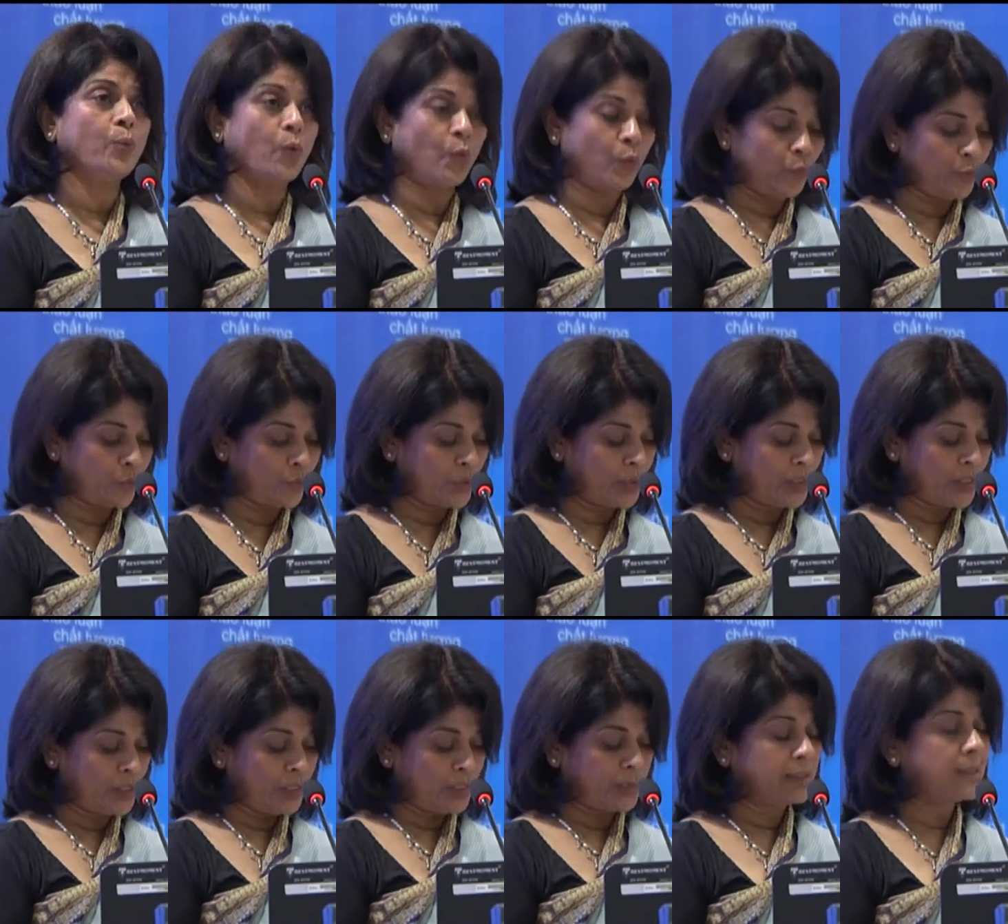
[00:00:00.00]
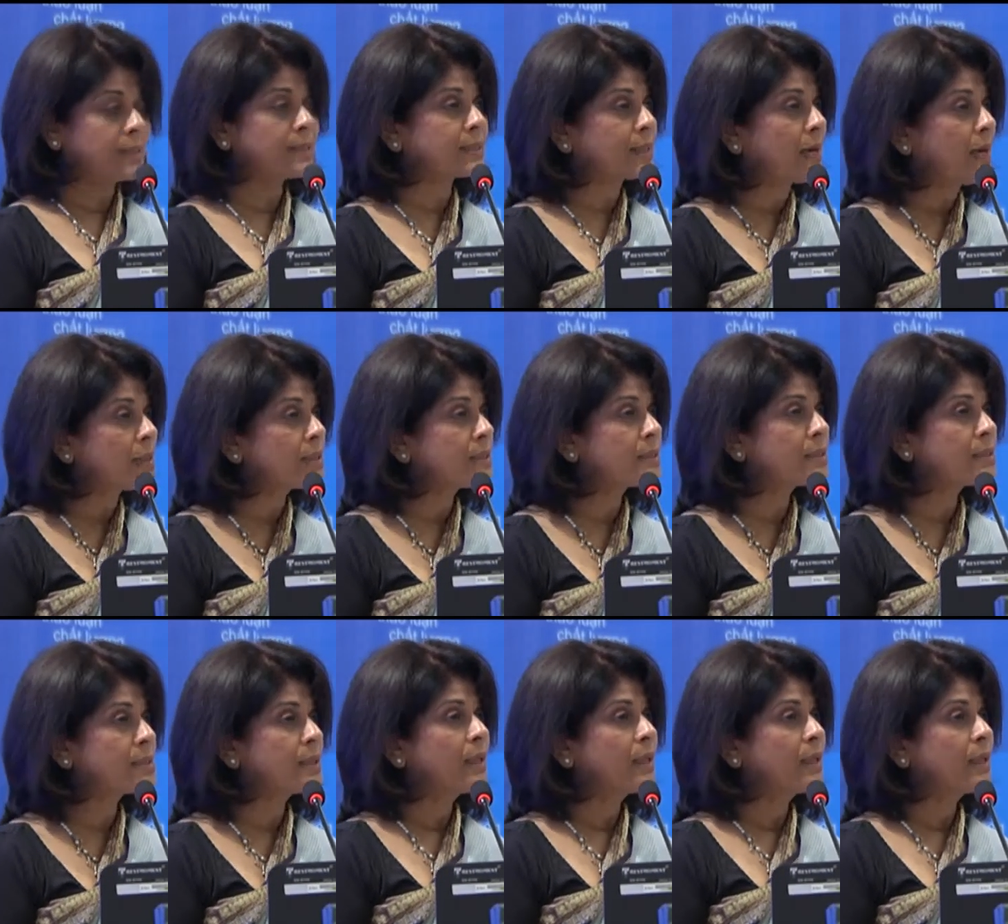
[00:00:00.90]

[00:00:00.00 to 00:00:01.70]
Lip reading: more, discuss,